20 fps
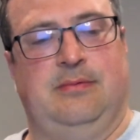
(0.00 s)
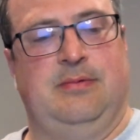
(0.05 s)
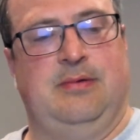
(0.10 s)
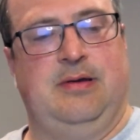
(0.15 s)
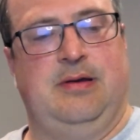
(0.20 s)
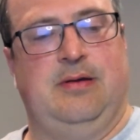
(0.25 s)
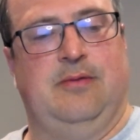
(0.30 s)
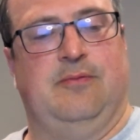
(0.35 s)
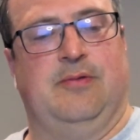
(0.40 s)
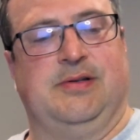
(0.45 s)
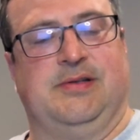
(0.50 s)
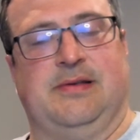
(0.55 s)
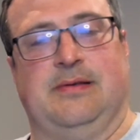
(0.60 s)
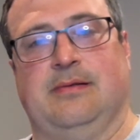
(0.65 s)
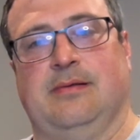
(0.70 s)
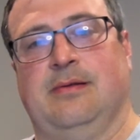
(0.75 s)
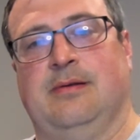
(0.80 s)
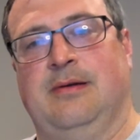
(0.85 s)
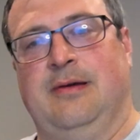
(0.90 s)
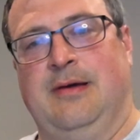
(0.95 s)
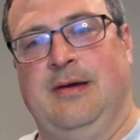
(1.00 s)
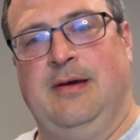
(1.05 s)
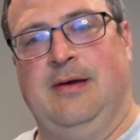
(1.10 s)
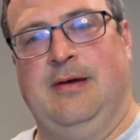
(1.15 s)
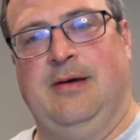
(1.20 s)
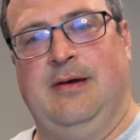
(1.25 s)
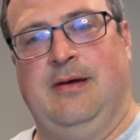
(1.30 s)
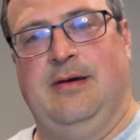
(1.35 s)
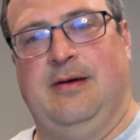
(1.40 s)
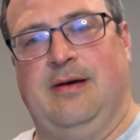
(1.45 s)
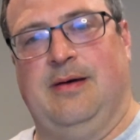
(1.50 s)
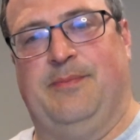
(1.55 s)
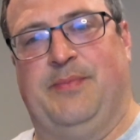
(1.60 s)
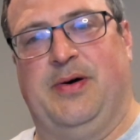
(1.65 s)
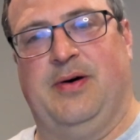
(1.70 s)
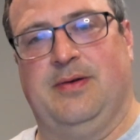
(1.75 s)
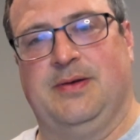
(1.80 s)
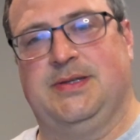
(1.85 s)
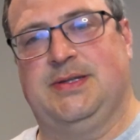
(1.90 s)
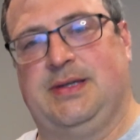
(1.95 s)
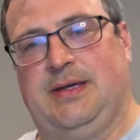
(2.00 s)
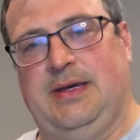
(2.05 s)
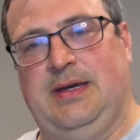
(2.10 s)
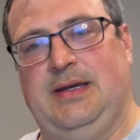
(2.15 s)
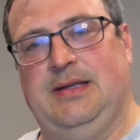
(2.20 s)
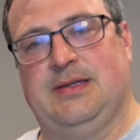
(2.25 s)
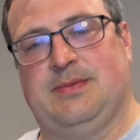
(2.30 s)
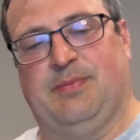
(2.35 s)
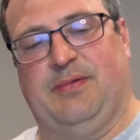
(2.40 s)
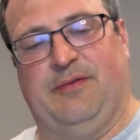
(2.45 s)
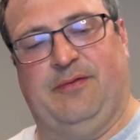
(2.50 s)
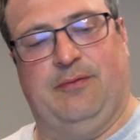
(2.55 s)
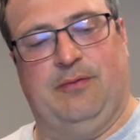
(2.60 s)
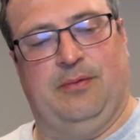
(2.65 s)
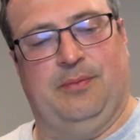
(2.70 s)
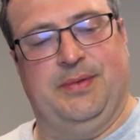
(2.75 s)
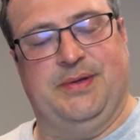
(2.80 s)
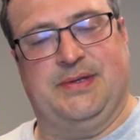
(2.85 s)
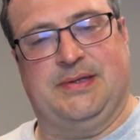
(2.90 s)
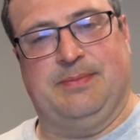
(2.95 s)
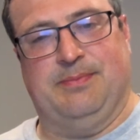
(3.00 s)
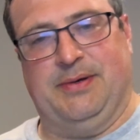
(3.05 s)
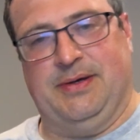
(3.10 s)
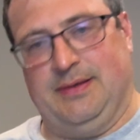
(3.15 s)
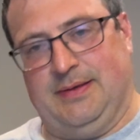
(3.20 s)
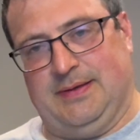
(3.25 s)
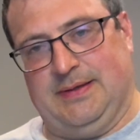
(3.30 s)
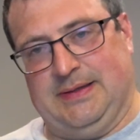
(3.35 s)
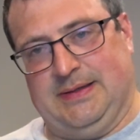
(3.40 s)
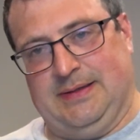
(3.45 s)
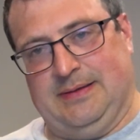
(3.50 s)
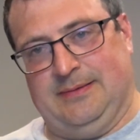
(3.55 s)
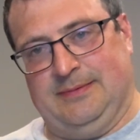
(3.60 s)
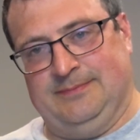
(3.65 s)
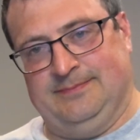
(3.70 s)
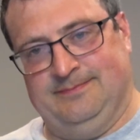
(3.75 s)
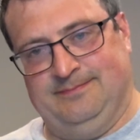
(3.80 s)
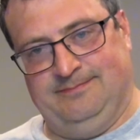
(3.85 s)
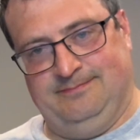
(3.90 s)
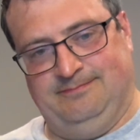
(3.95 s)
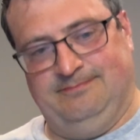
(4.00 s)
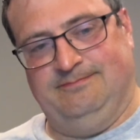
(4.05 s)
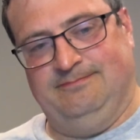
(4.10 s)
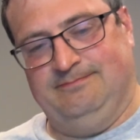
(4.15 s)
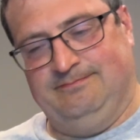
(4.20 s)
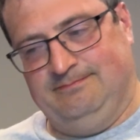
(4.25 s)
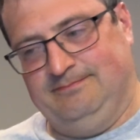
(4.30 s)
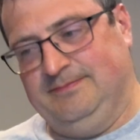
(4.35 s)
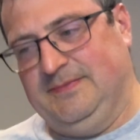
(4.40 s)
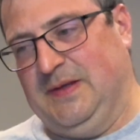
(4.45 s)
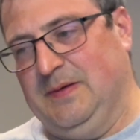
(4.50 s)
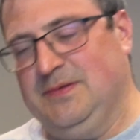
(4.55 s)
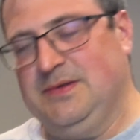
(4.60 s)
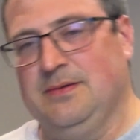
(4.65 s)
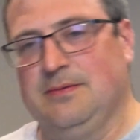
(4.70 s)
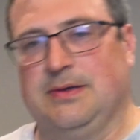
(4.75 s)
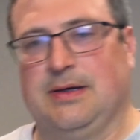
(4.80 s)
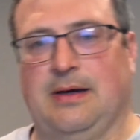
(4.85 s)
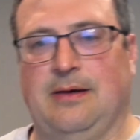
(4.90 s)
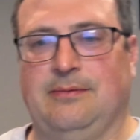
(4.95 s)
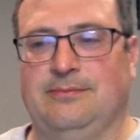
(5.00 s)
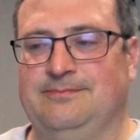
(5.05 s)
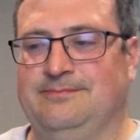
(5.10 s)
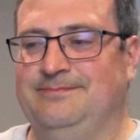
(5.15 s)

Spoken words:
It wasn't a Paul Skeens performance, but it was okay.